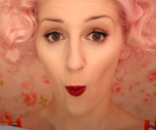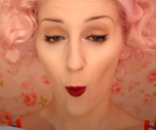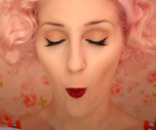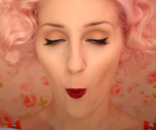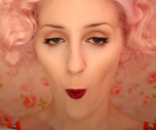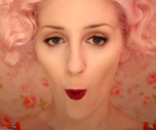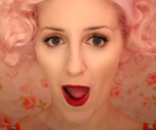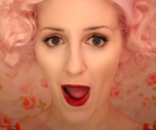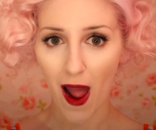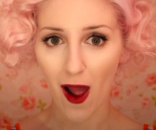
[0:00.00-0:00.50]

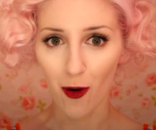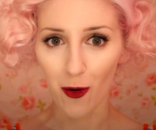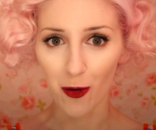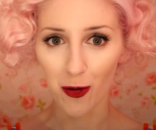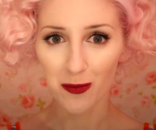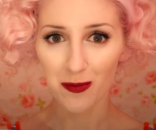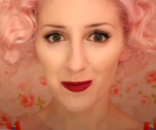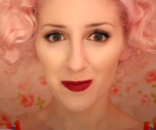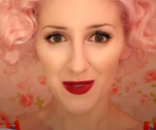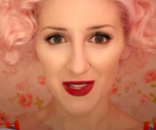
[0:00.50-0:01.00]
wow
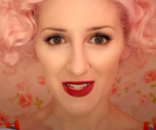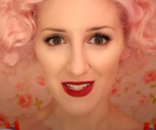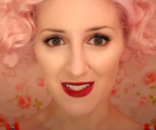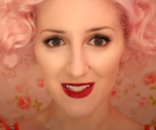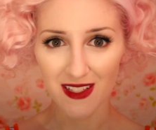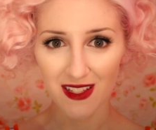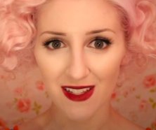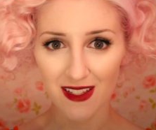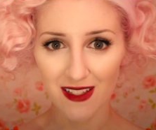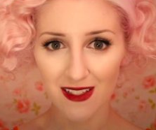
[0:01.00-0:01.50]

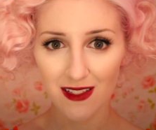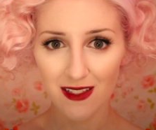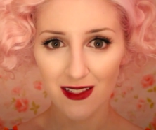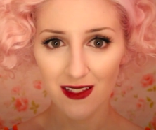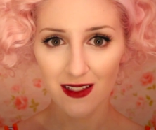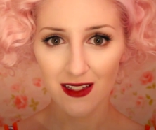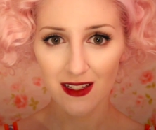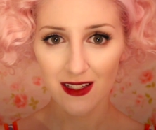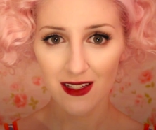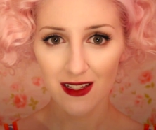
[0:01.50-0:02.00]
pieces.
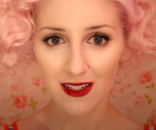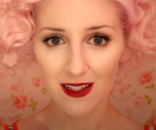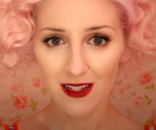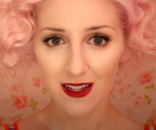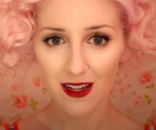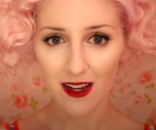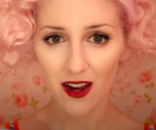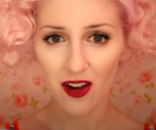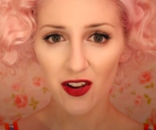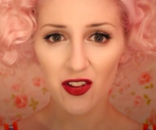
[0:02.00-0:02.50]

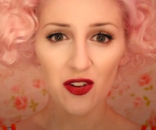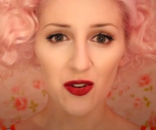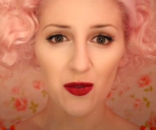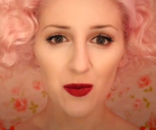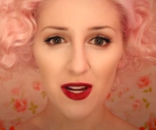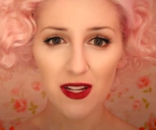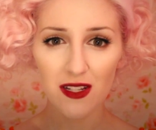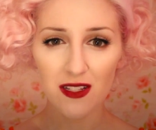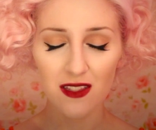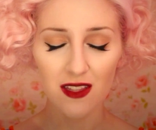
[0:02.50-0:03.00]

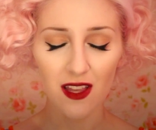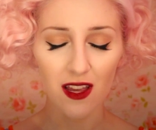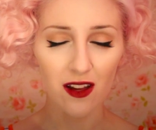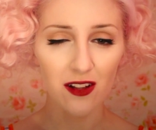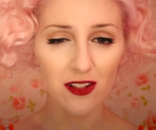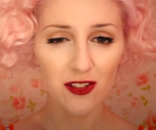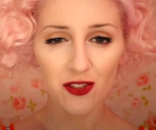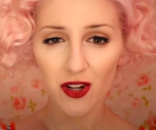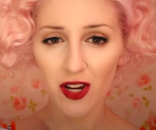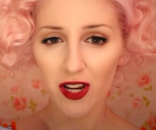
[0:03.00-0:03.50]
Otherwise, they
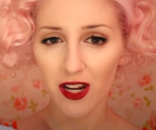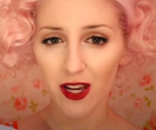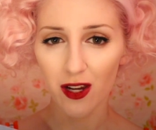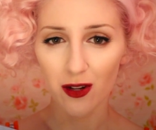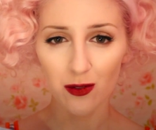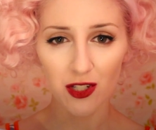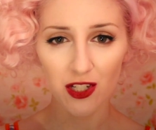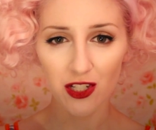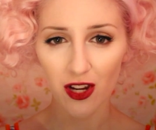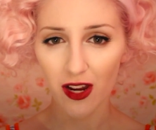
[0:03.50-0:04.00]
all try to
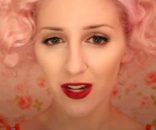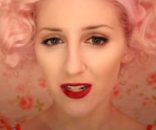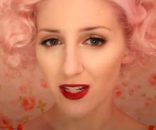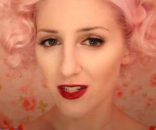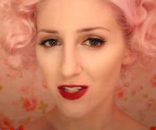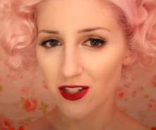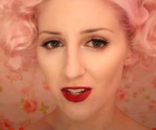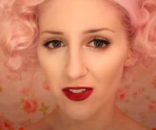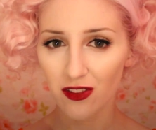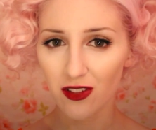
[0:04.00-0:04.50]
outshine
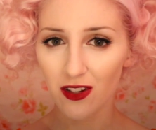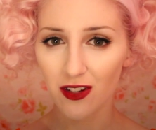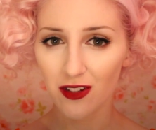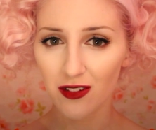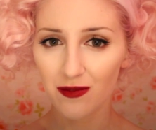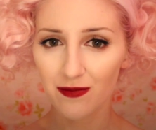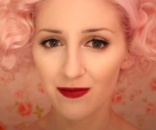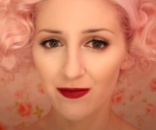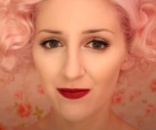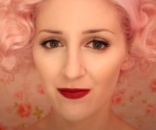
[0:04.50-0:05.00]
each other,
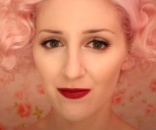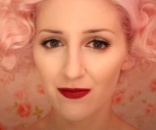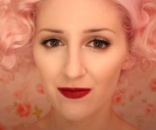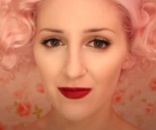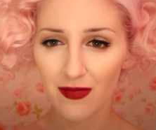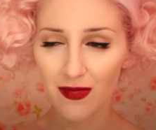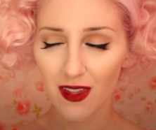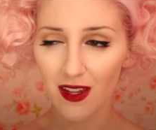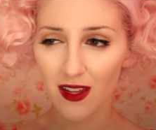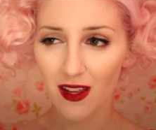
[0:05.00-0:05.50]

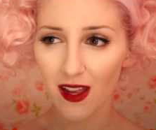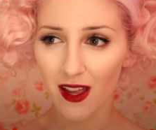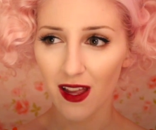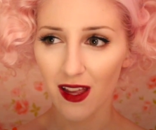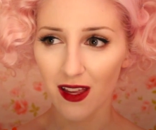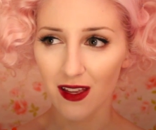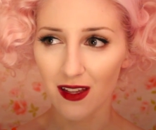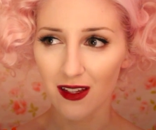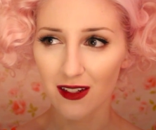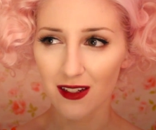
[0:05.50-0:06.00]

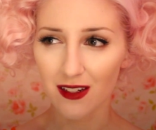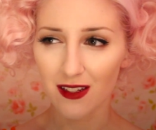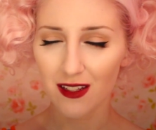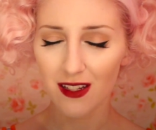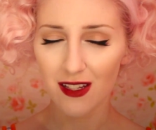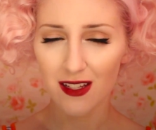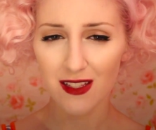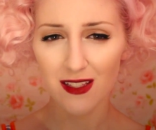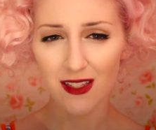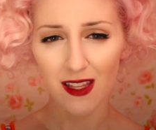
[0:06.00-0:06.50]
and
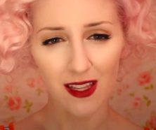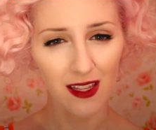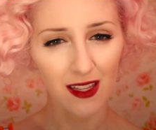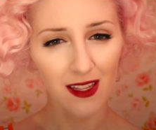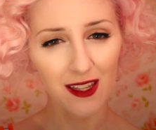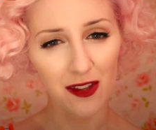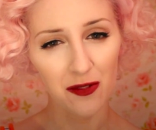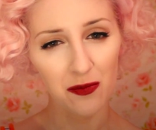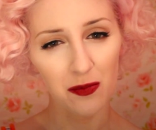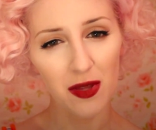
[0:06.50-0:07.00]
it's
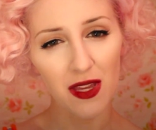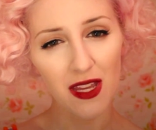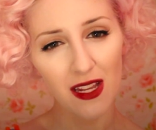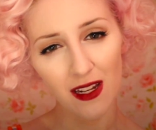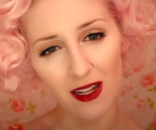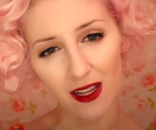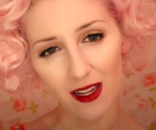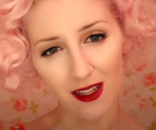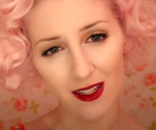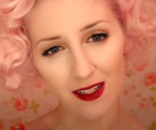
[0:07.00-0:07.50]
like
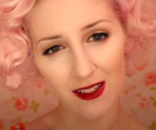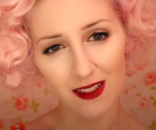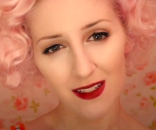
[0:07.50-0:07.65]
competing,